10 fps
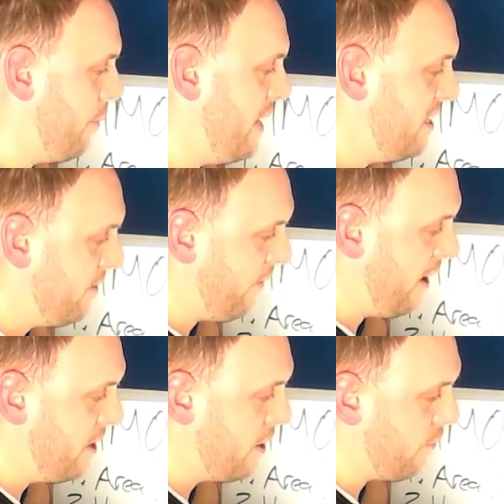we need to
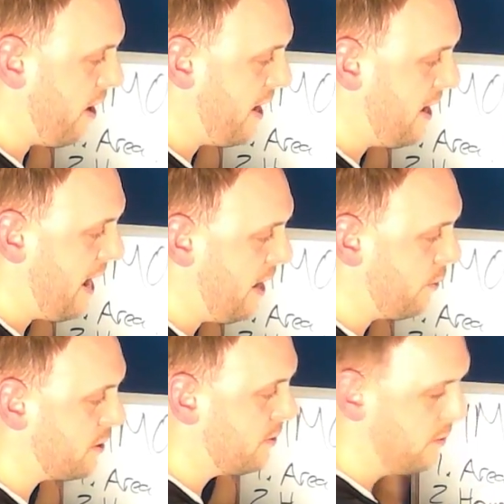find the right
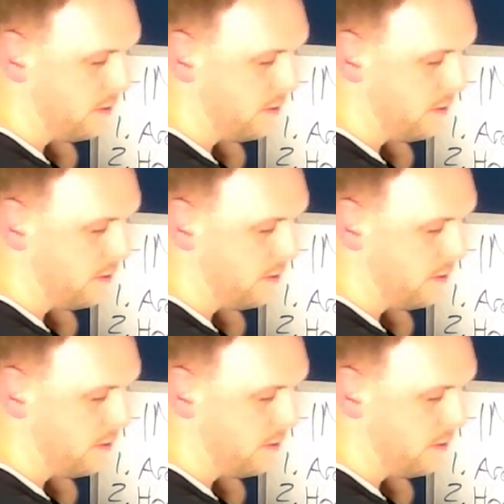house.